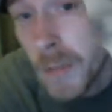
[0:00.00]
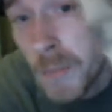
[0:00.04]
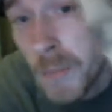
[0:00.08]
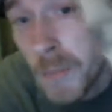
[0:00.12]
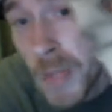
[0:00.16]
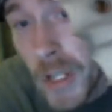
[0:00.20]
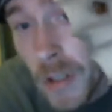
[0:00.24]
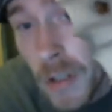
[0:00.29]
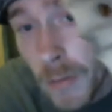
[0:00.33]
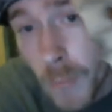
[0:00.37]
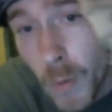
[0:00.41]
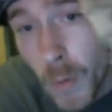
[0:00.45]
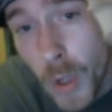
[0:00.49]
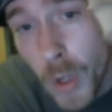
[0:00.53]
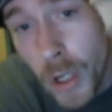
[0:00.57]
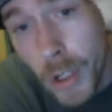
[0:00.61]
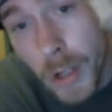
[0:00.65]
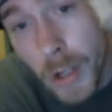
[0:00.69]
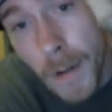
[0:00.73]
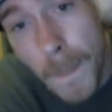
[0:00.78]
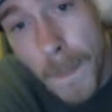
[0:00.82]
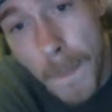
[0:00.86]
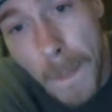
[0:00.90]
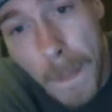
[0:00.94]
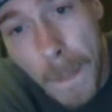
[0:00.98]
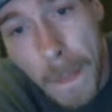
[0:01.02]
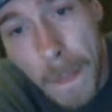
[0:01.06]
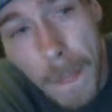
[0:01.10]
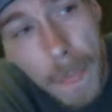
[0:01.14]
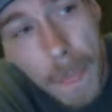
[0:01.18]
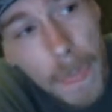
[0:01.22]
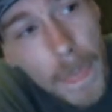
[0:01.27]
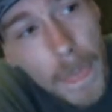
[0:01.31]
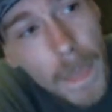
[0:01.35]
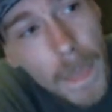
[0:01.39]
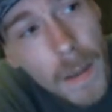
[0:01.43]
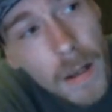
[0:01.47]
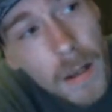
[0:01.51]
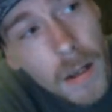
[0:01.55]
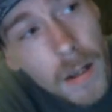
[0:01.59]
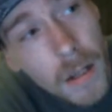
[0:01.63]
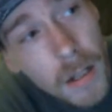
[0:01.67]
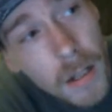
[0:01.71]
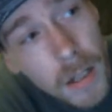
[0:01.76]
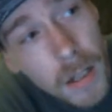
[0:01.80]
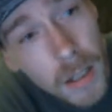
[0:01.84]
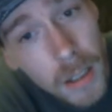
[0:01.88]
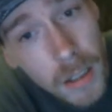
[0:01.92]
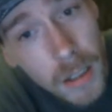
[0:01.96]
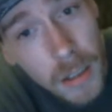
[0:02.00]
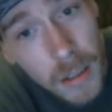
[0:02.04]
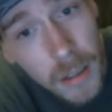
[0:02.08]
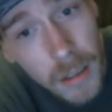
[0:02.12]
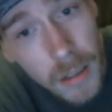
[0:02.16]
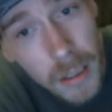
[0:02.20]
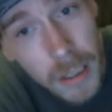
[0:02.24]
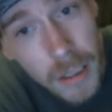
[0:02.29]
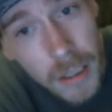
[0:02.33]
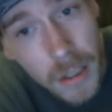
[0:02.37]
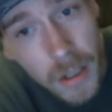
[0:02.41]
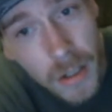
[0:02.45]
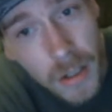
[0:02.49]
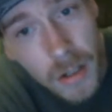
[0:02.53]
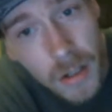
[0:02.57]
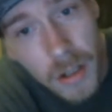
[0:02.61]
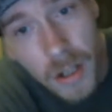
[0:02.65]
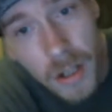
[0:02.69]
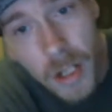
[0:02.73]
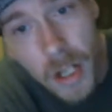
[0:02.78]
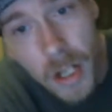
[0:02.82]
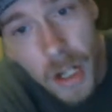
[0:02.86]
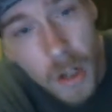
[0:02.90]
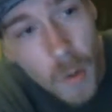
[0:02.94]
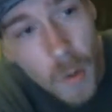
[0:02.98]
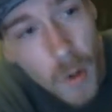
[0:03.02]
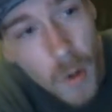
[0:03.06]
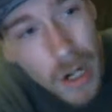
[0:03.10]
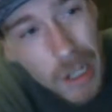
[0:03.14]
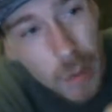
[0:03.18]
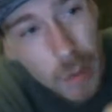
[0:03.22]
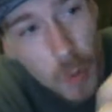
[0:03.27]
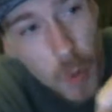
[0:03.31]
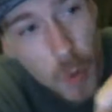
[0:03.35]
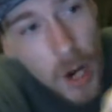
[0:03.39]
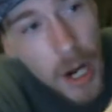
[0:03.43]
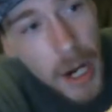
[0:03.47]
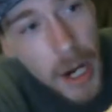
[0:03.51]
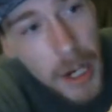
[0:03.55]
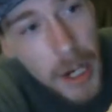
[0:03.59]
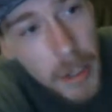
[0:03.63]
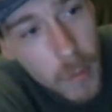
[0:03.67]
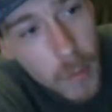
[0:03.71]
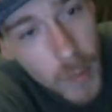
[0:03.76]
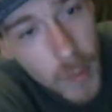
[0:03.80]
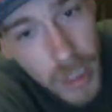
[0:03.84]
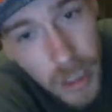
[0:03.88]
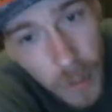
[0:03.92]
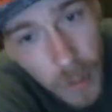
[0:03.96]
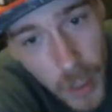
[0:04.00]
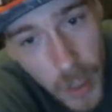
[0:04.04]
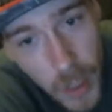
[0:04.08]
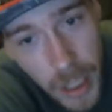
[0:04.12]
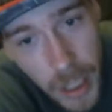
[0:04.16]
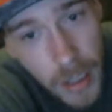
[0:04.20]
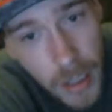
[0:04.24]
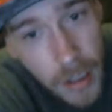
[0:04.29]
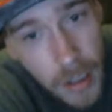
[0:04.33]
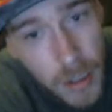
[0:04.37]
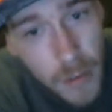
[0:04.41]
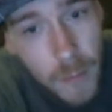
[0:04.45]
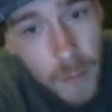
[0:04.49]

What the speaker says: piece of work. It's quite wide with the wings